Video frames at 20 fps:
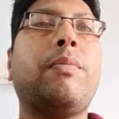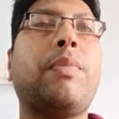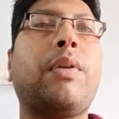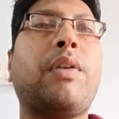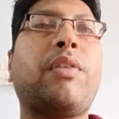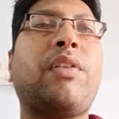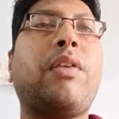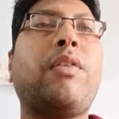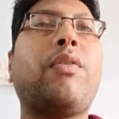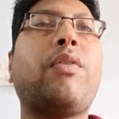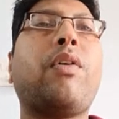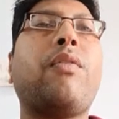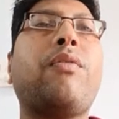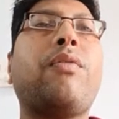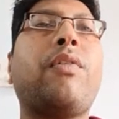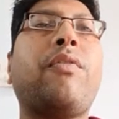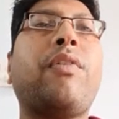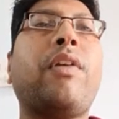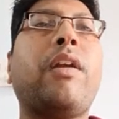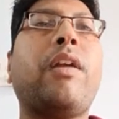presence of
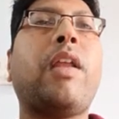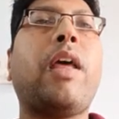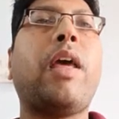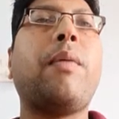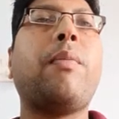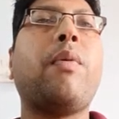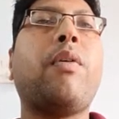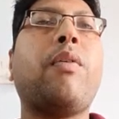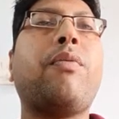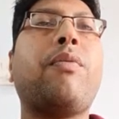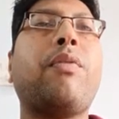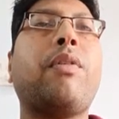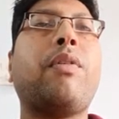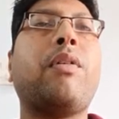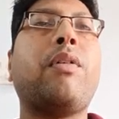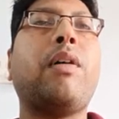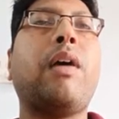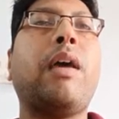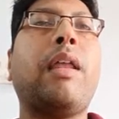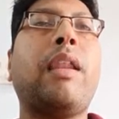different type of
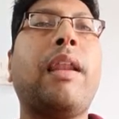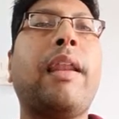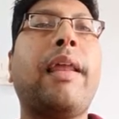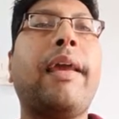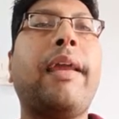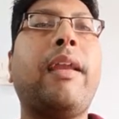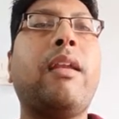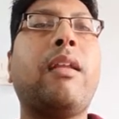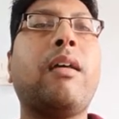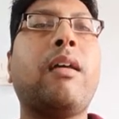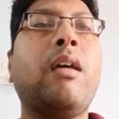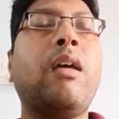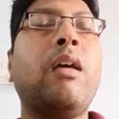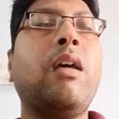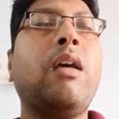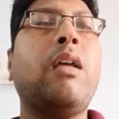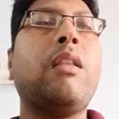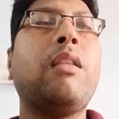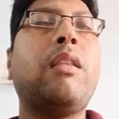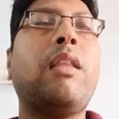analyte.
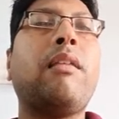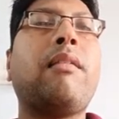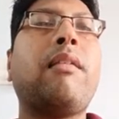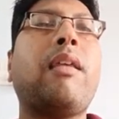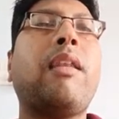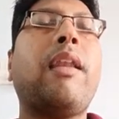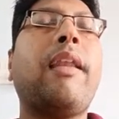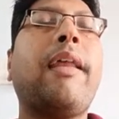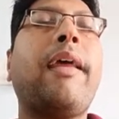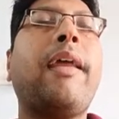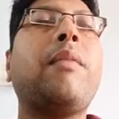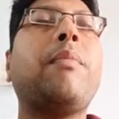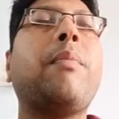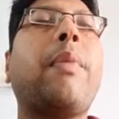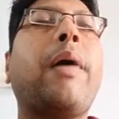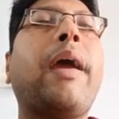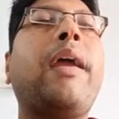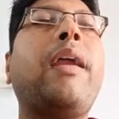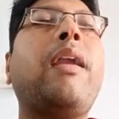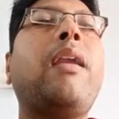These analyte
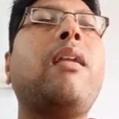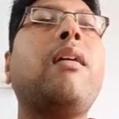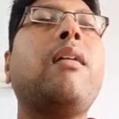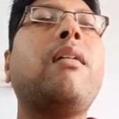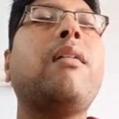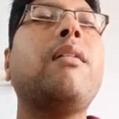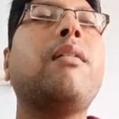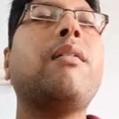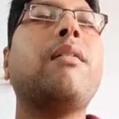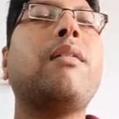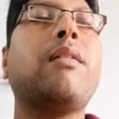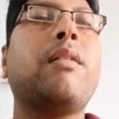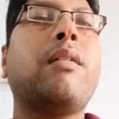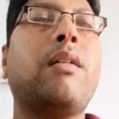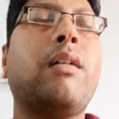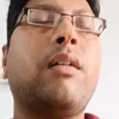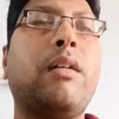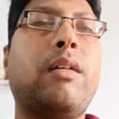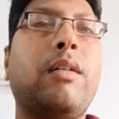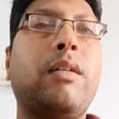bind to
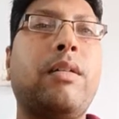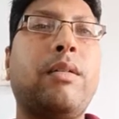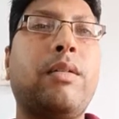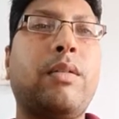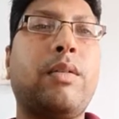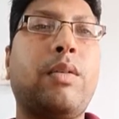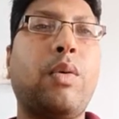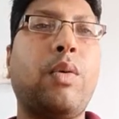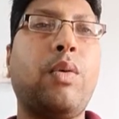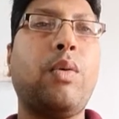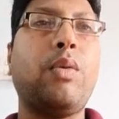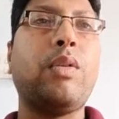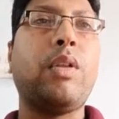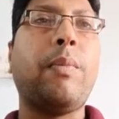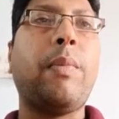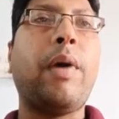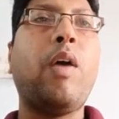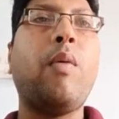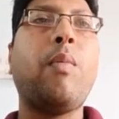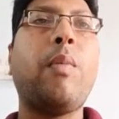the
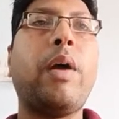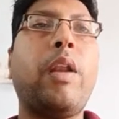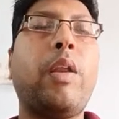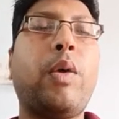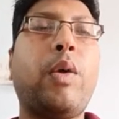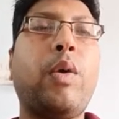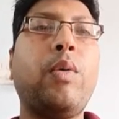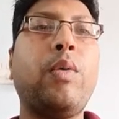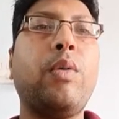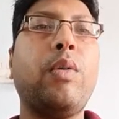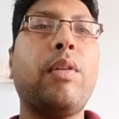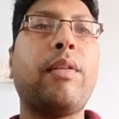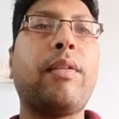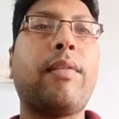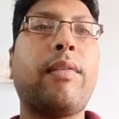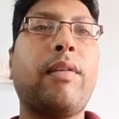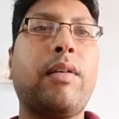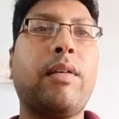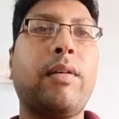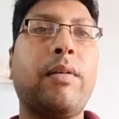
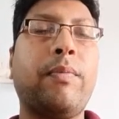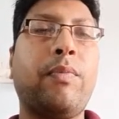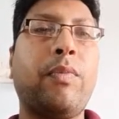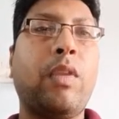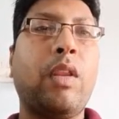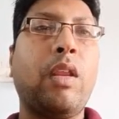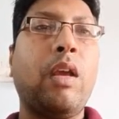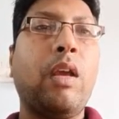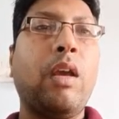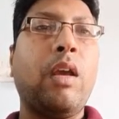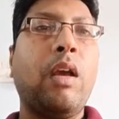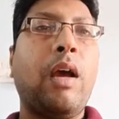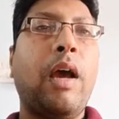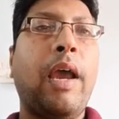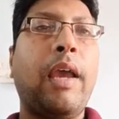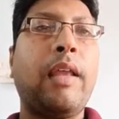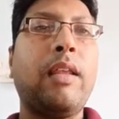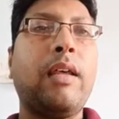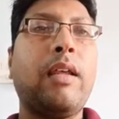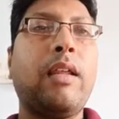biomolecules,
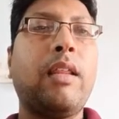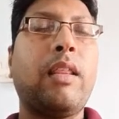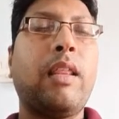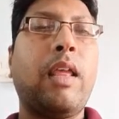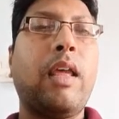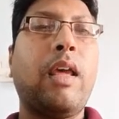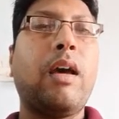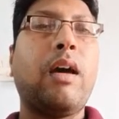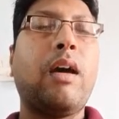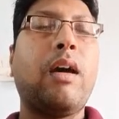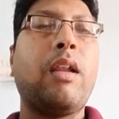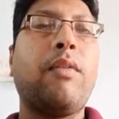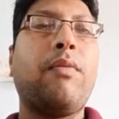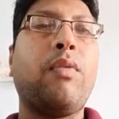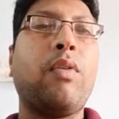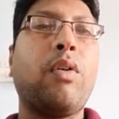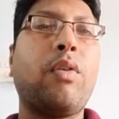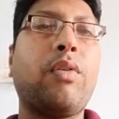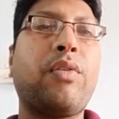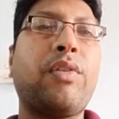either they are
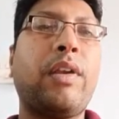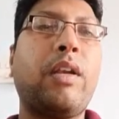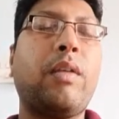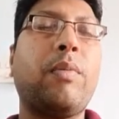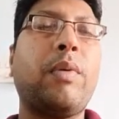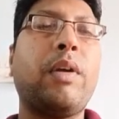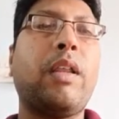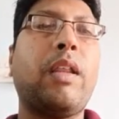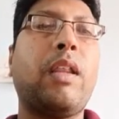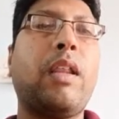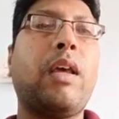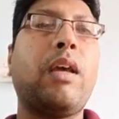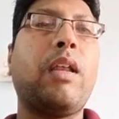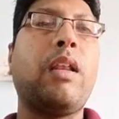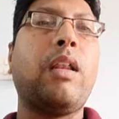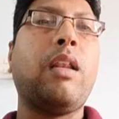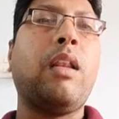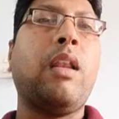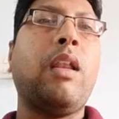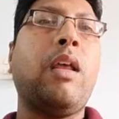fluorescent
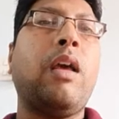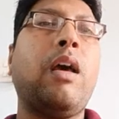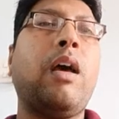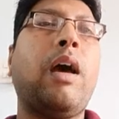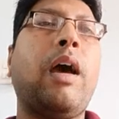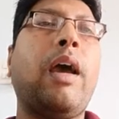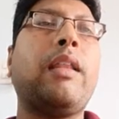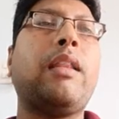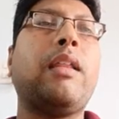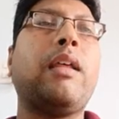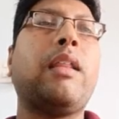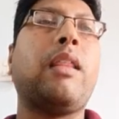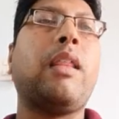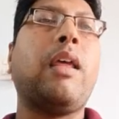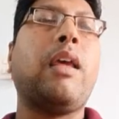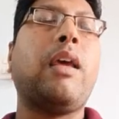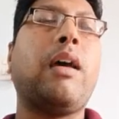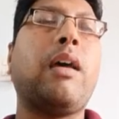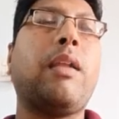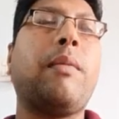material, either
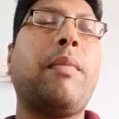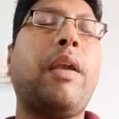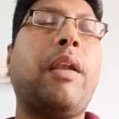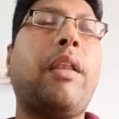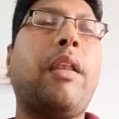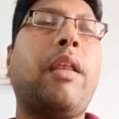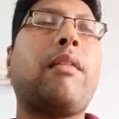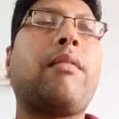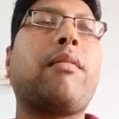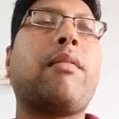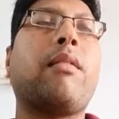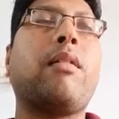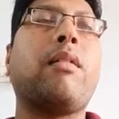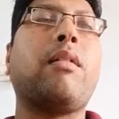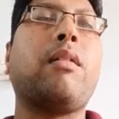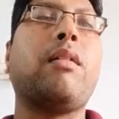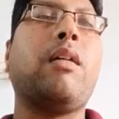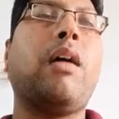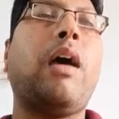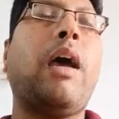they are matrix,
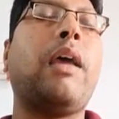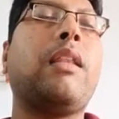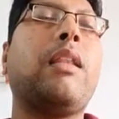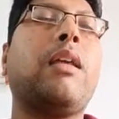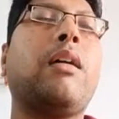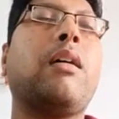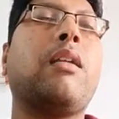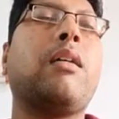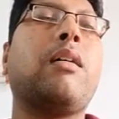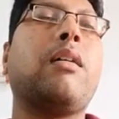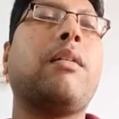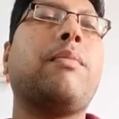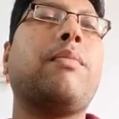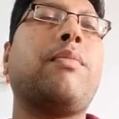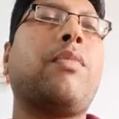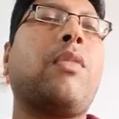either